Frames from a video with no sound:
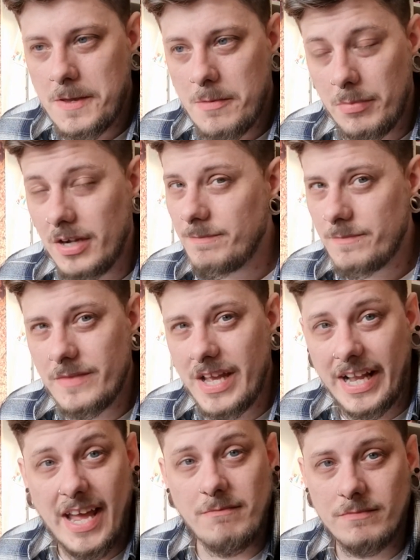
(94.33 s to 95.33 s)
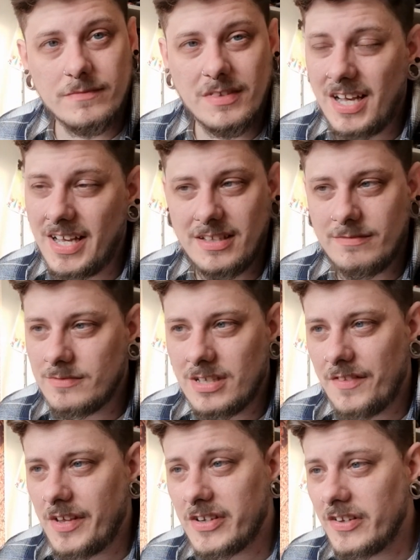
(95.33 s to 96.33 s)
But again, I can't
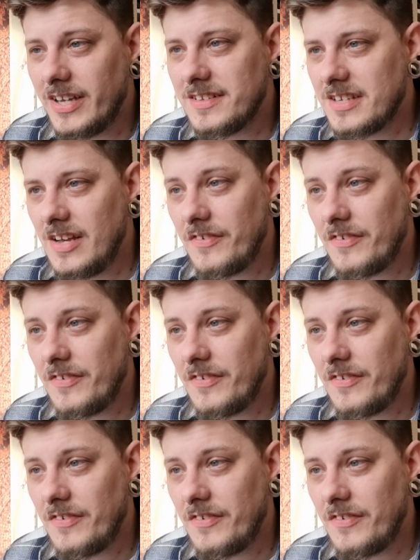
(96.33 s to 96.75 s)
thank you guys enough.